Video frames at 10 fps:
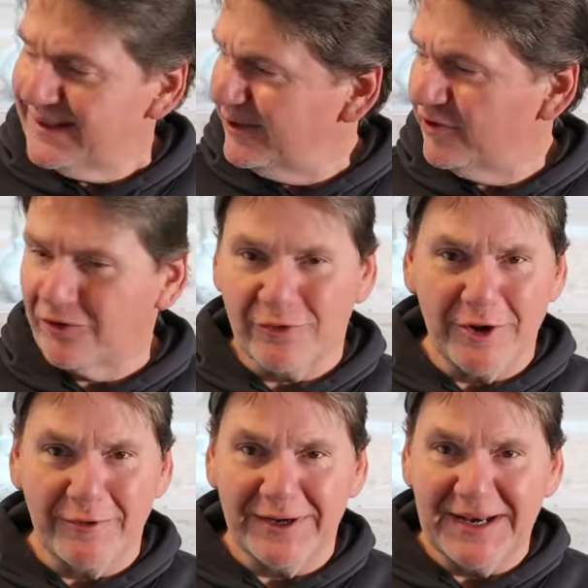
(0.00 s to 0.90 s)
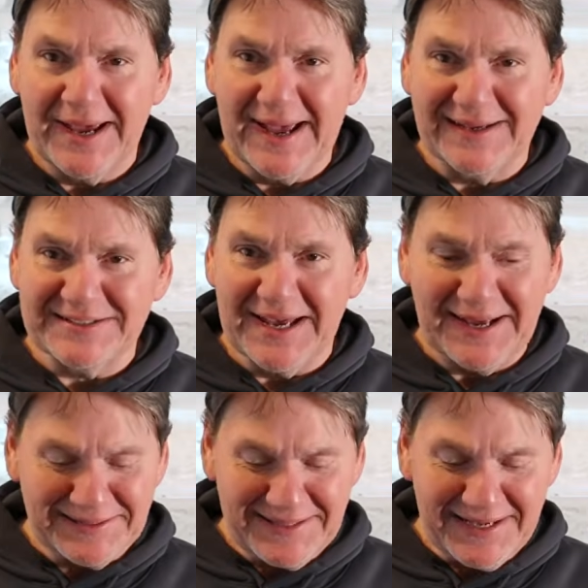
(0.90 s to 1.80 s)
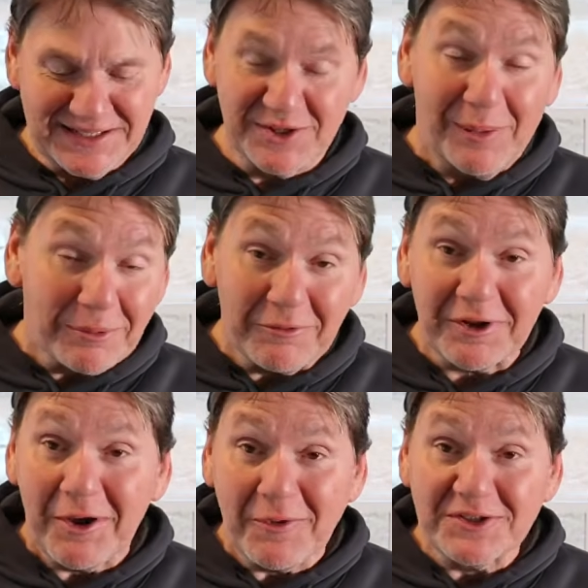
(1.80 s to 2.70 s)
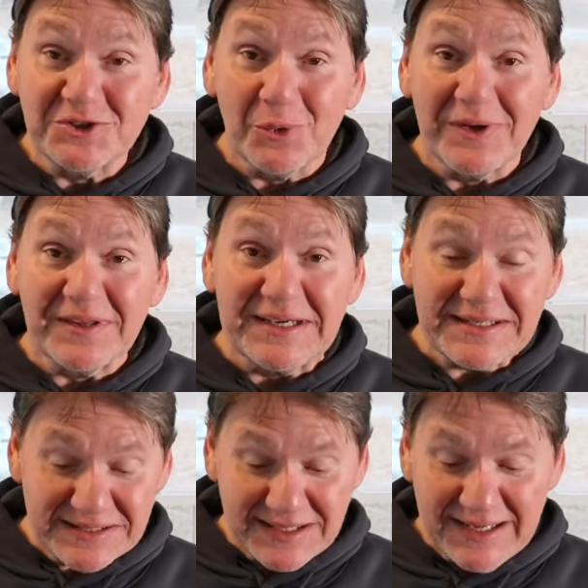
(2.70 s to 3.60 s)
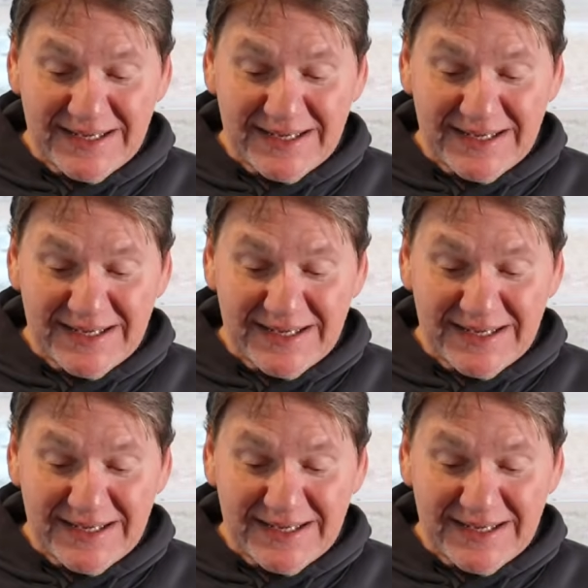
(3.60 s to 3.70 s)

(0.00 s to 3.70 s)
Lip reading: It was a dreary day outside today, so I'm going to go enjoy this.